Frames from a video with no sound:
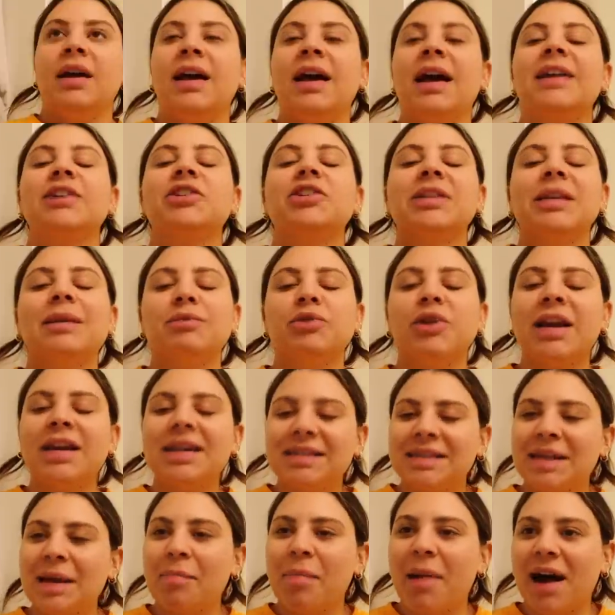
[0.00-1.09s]
I just keep trying to
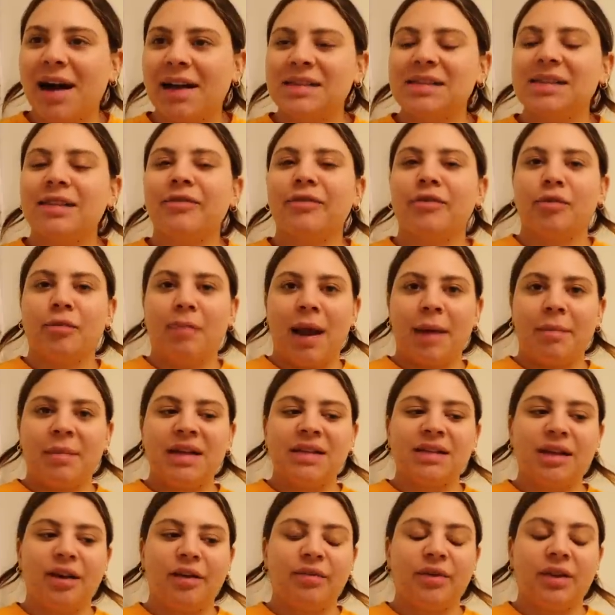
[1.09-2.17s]
stay positive and remind
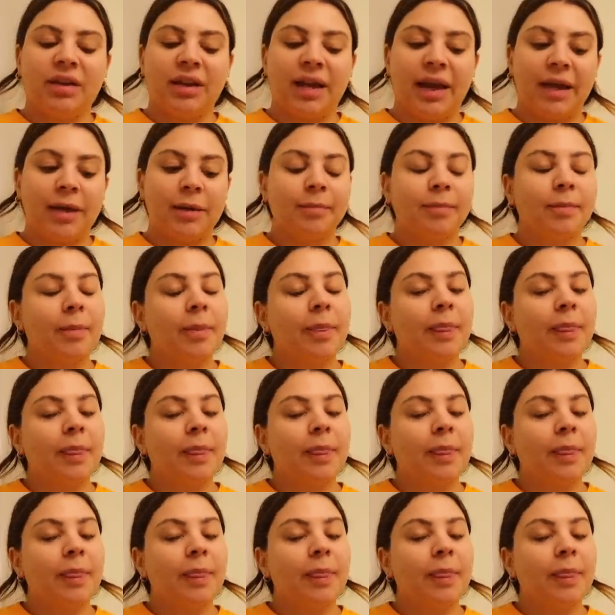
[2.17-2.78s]
myself that like